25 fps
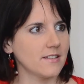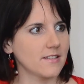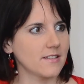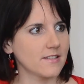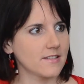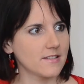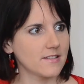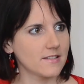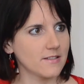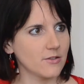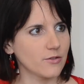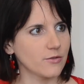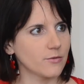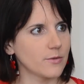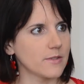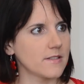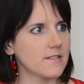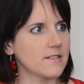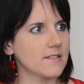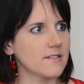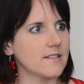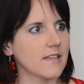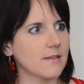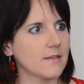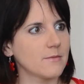It's always
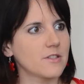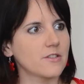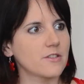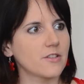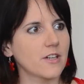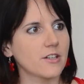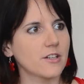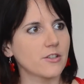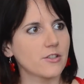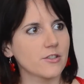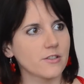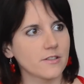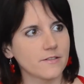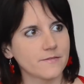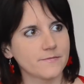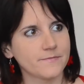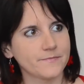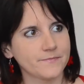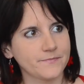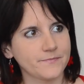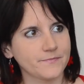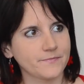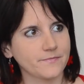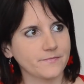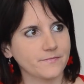the same That's structure. True.
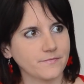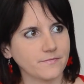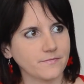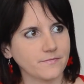That's true.